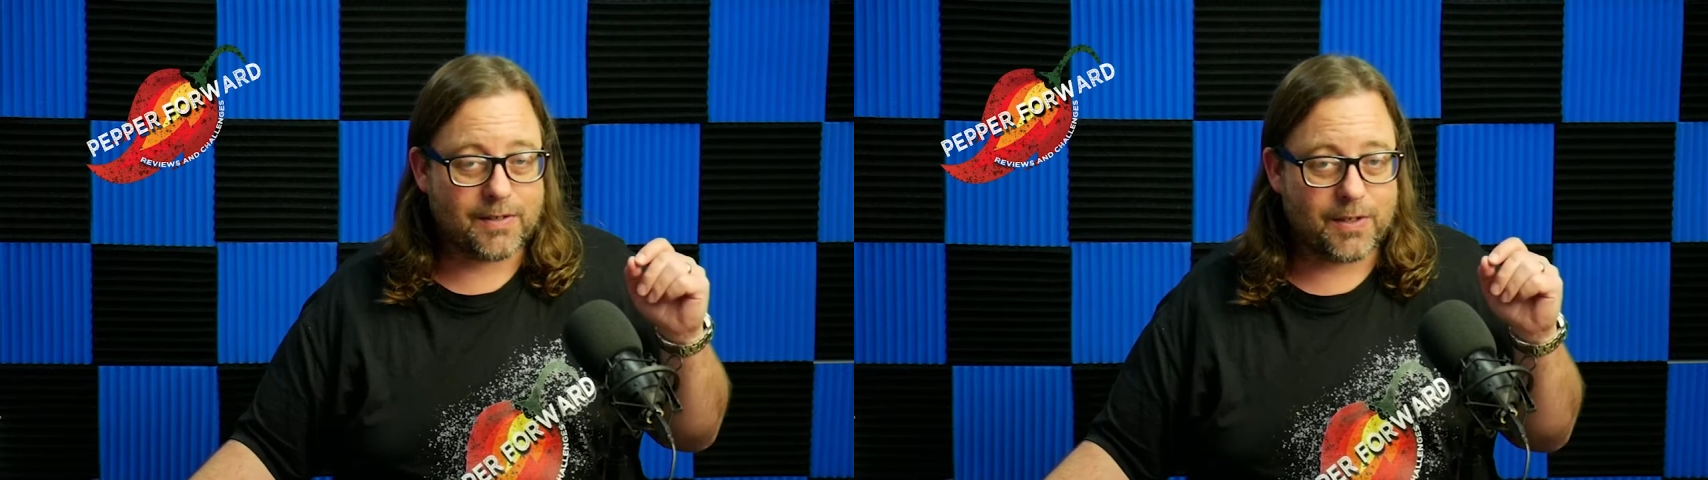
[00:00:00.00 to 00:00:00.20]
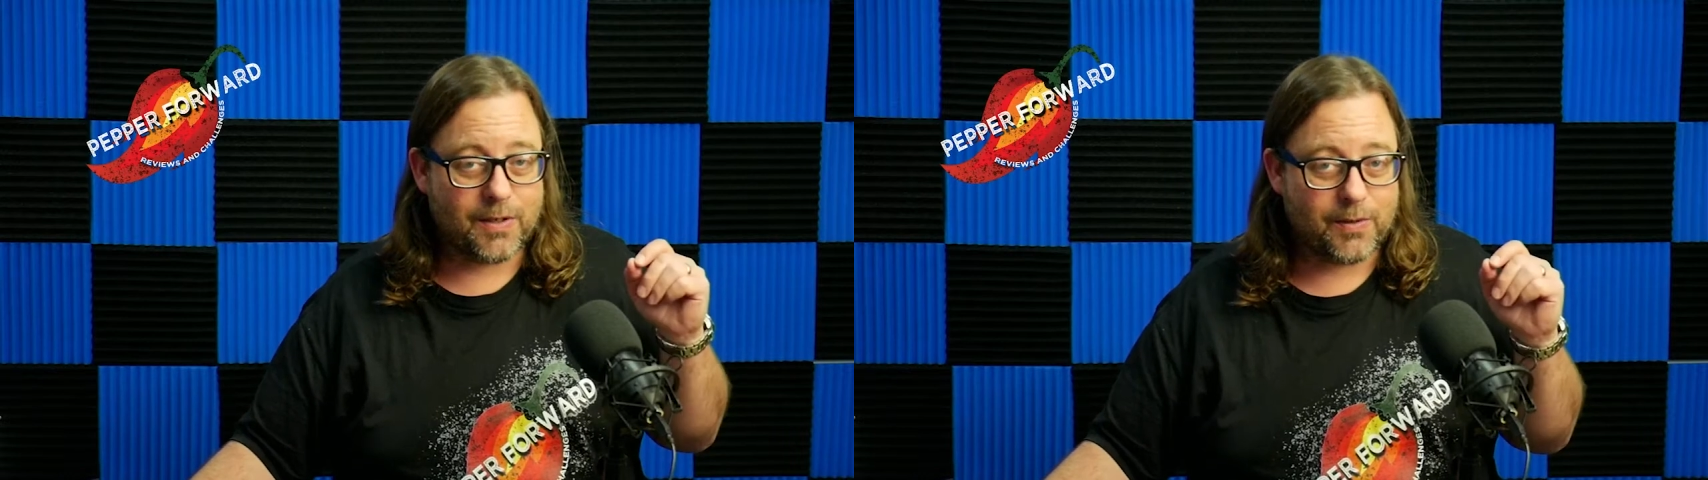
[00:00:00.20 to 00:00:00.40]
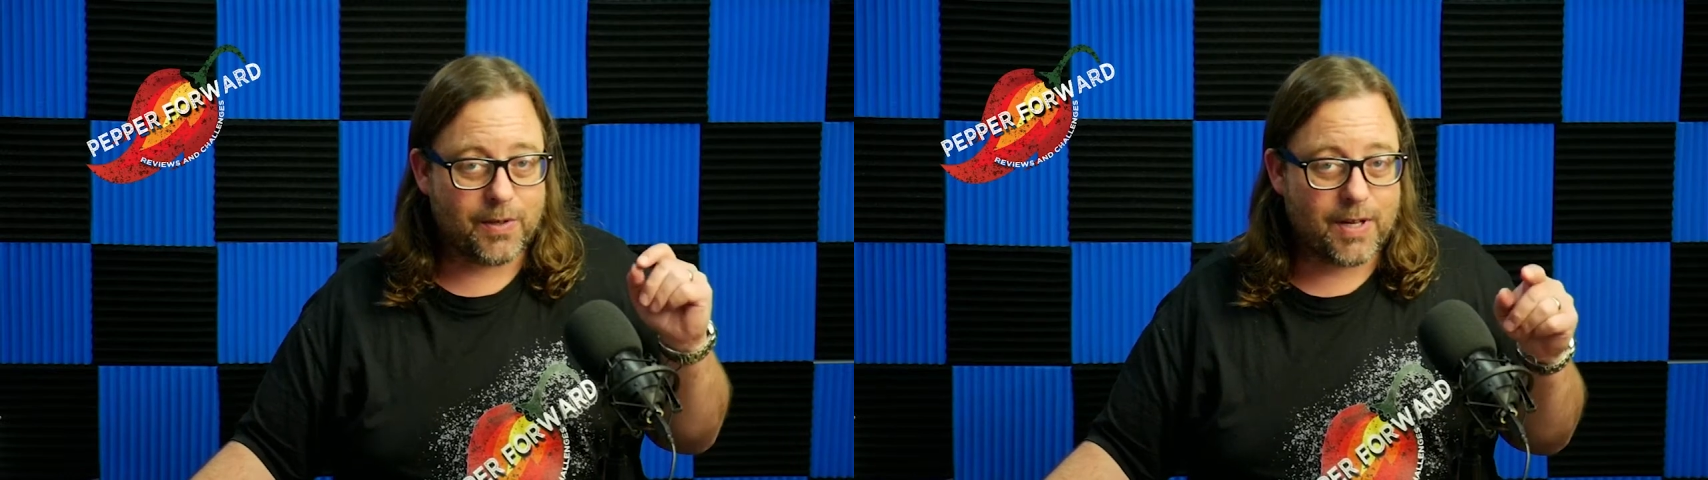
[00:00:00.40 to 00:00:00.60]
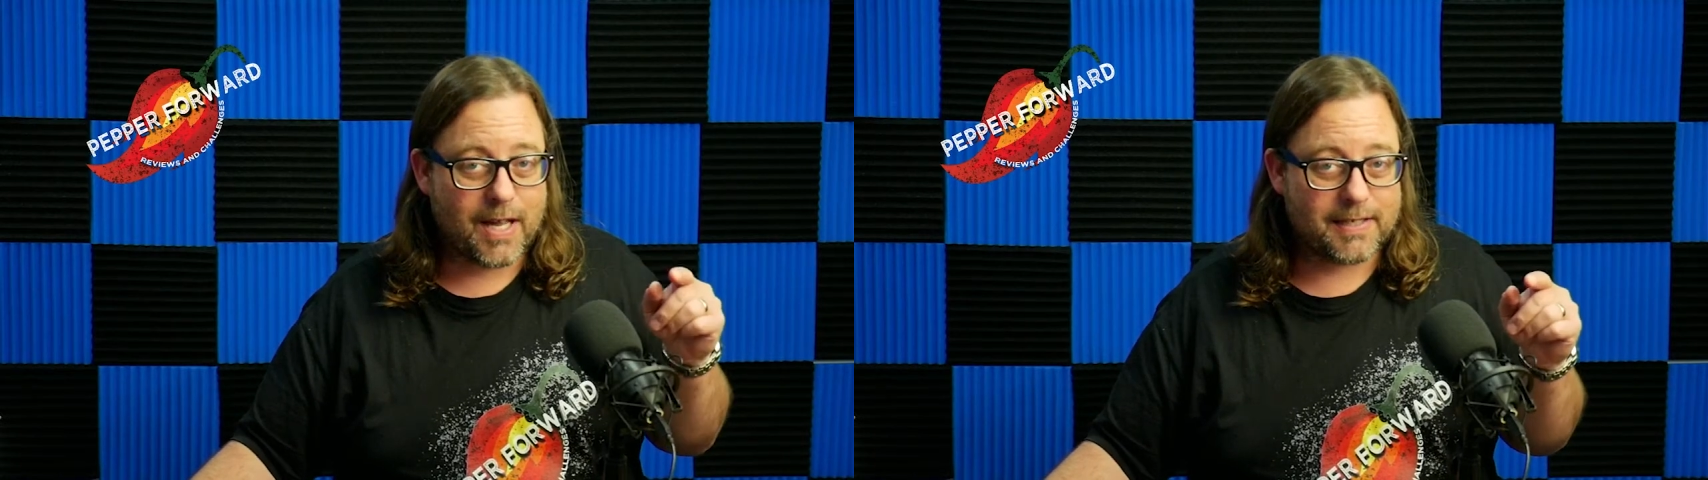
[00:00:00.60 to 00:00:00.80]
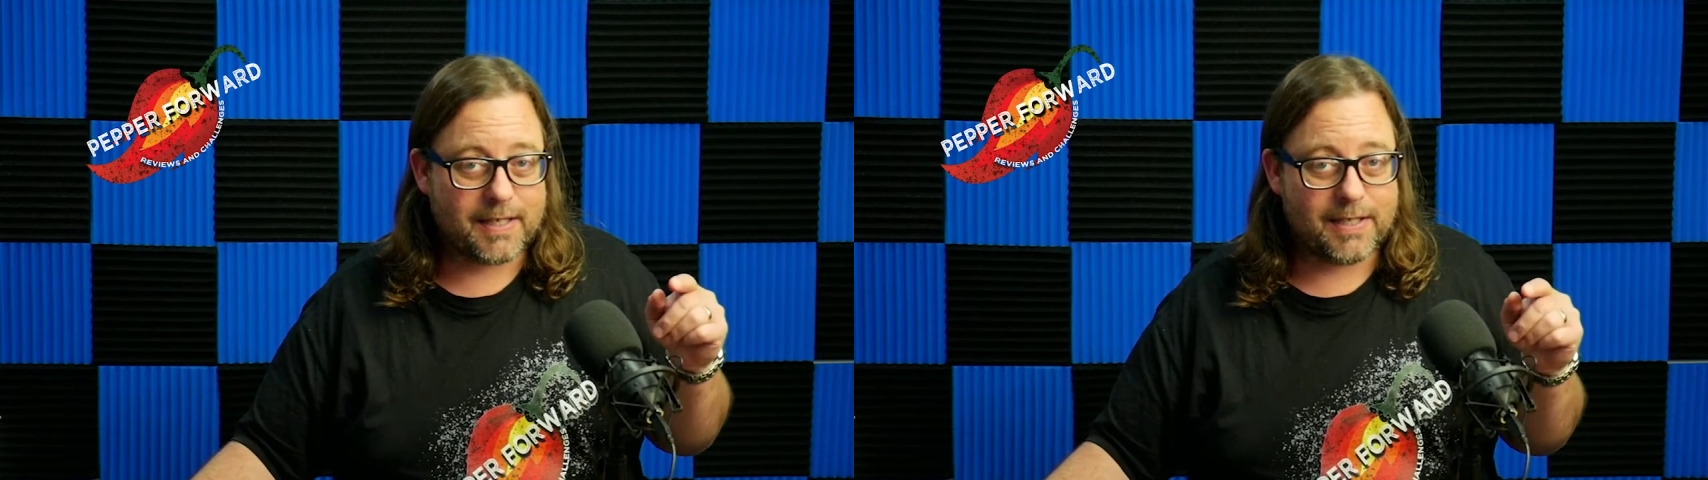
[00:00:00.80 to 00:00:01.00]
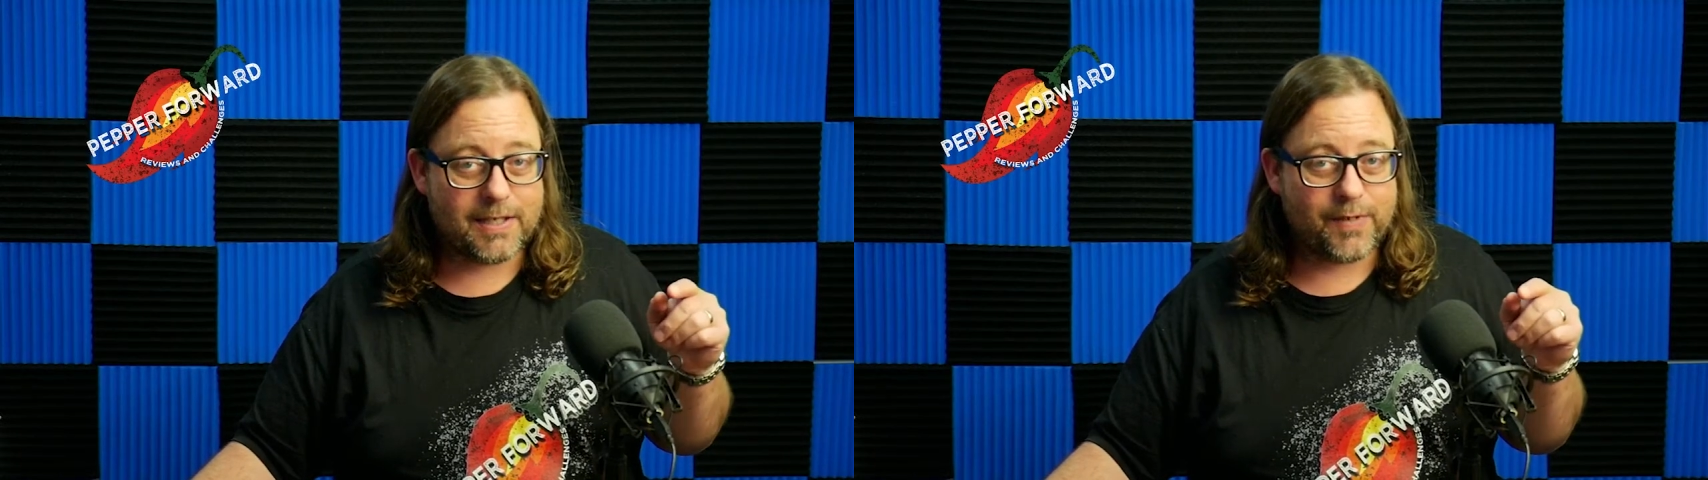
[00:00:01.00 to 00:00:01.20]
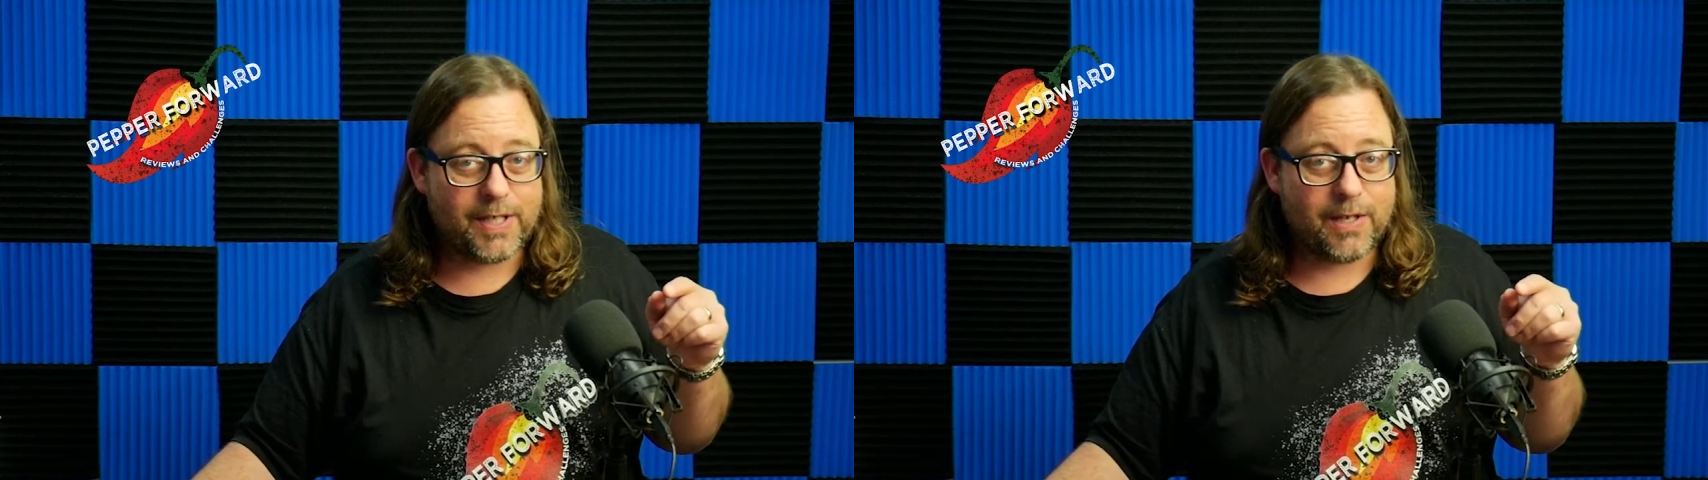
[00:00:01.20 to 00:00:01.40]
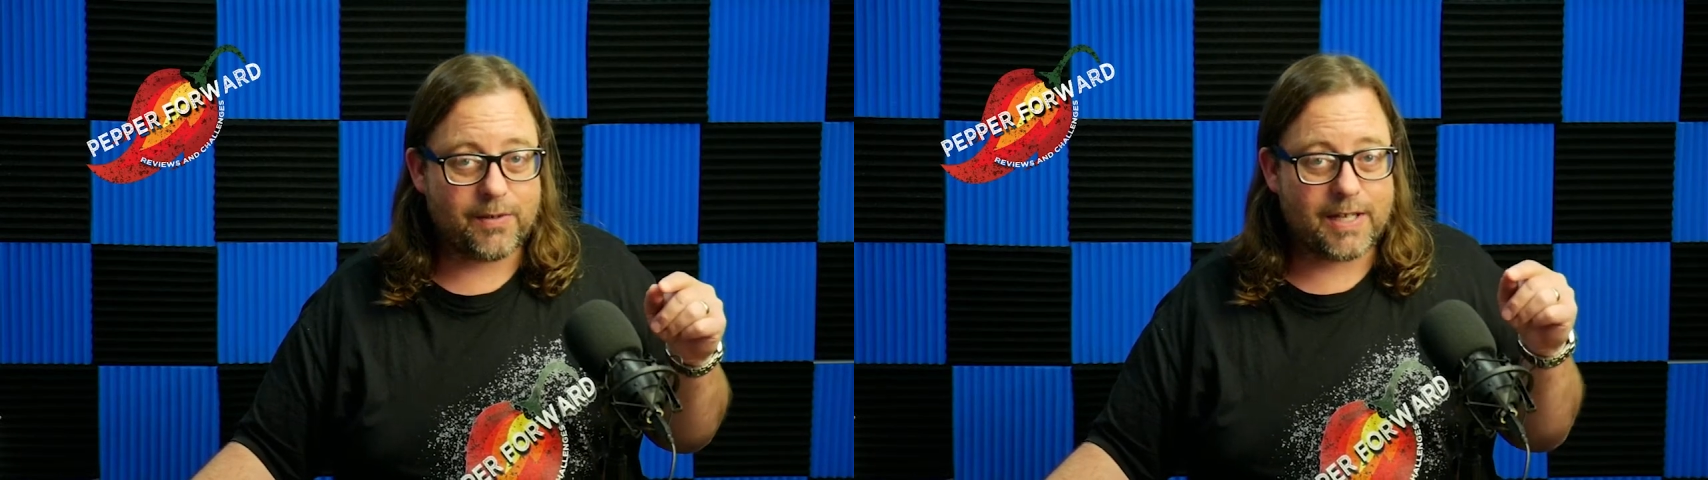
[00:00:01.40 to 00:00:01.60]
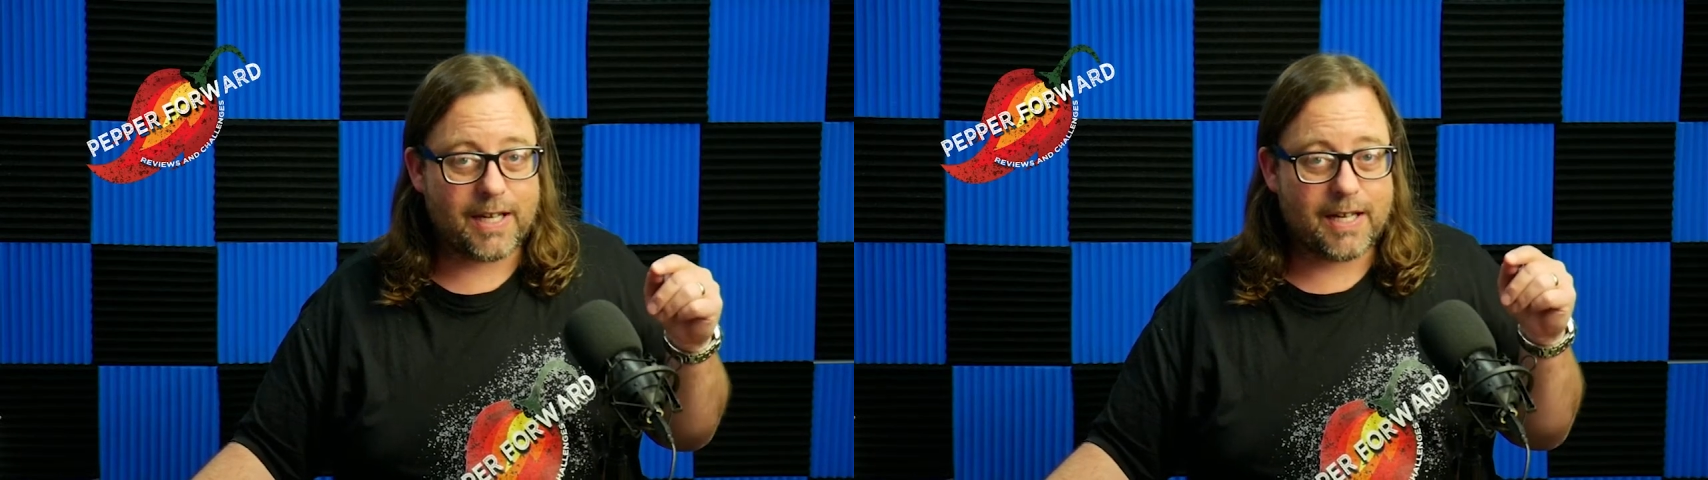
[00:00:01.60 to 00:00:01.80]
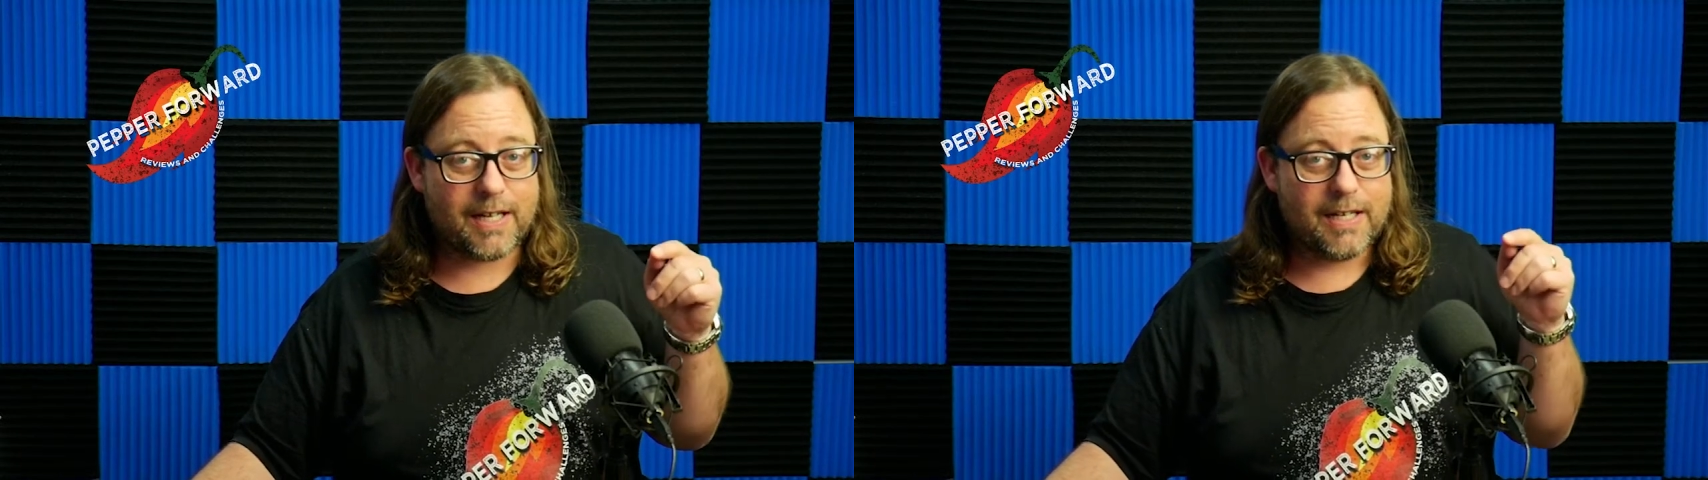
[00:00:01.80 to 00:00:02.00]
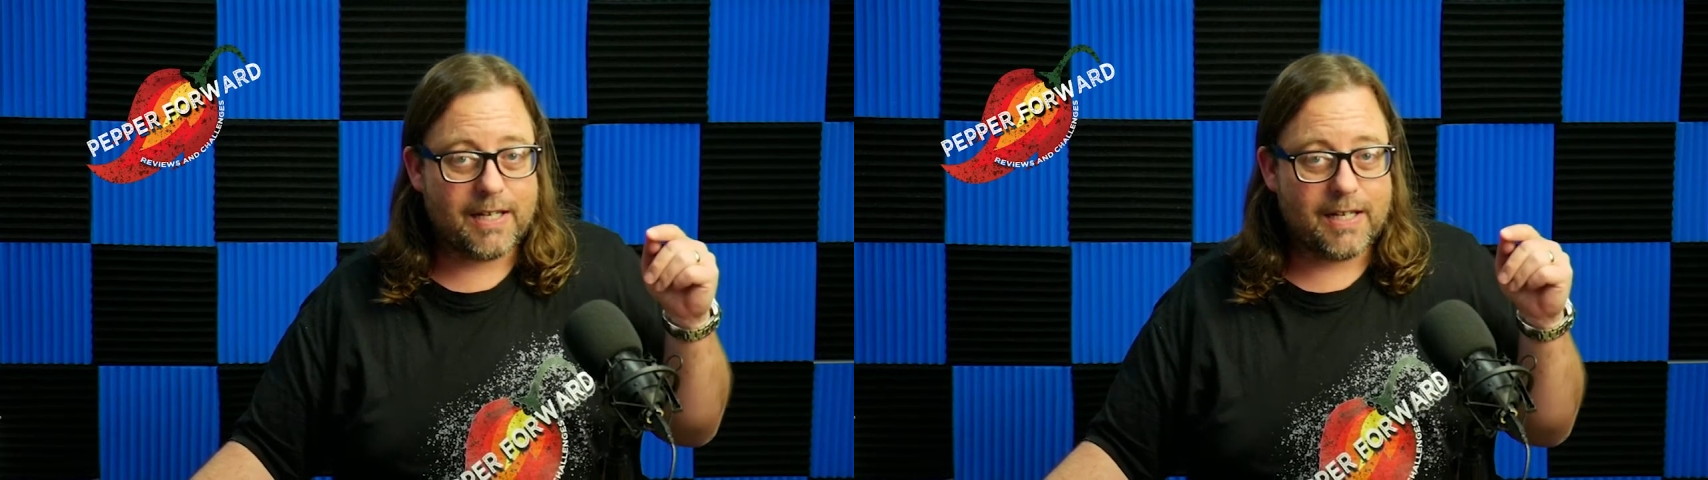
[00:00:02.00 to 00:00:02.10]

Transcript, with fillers: so you guys seeing this video today,